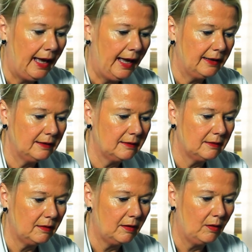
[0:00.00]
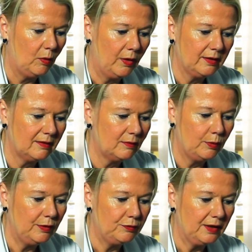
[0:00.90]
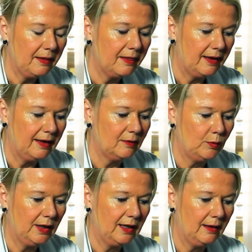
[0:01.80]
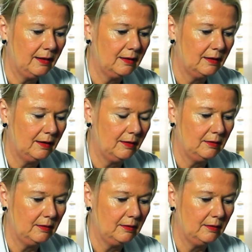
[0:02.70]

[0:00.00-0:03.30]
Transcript: And once we've done that, we can